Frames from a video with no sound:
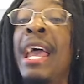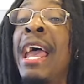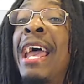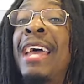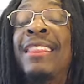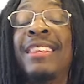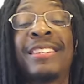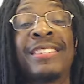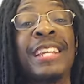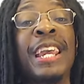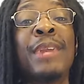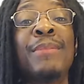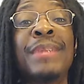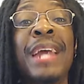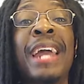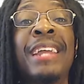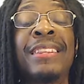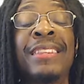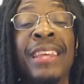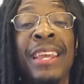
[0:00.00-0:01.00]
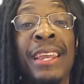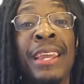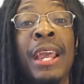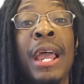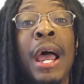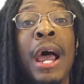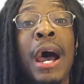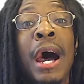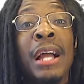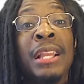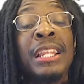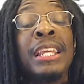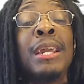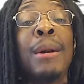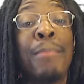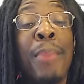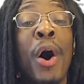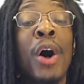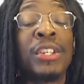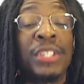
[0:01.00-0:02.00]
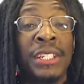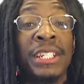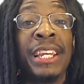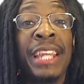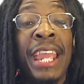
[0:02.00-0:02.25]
And the same night that Aaliyah Boston and